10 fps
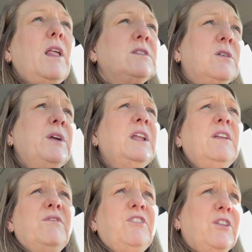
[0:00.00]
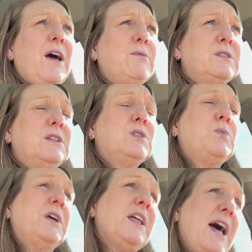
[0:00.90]
So he didn't feel that was in his
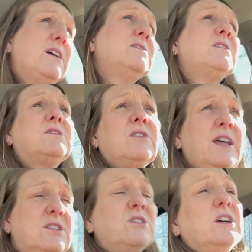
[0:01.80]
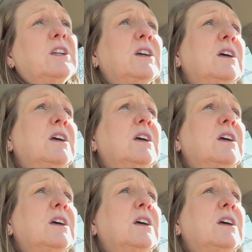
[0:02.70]
wheelhouse. So that's good.